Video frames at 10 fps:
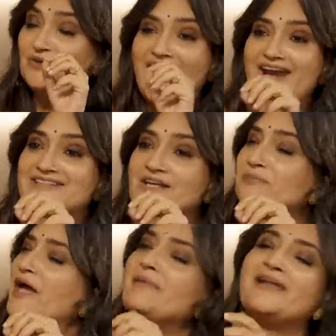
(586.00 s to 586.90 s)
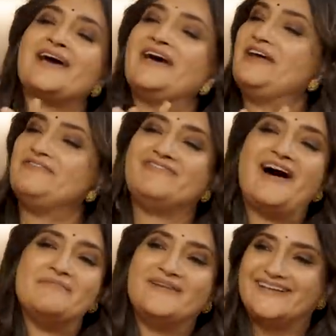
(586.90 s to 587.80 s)
write something. I'm like, arey
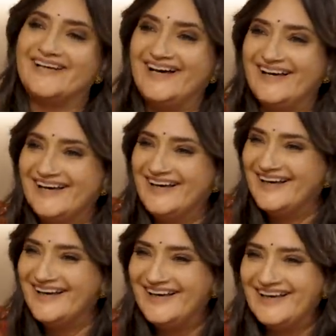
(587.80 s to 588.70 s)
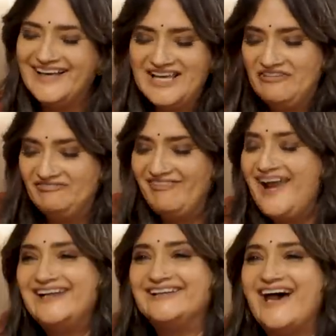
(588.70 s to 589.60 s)
abba beta.
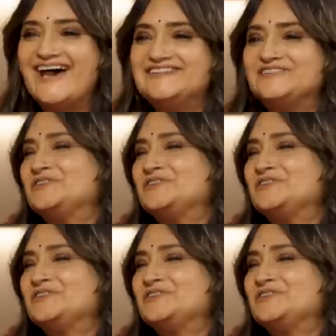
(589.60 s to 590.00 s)
Well done.